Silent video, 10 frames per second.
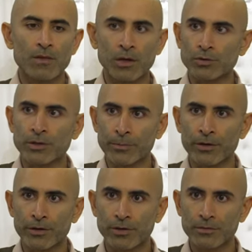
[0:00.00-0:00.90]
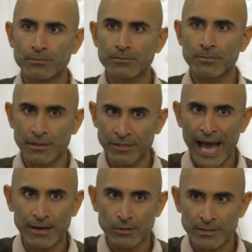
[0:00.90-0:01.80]
It was a miracle.
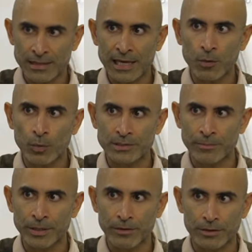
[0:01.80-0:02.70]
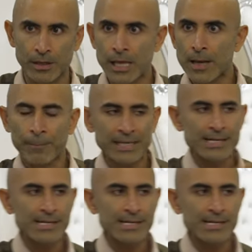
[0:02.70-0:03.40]
That thing was a miracle. But it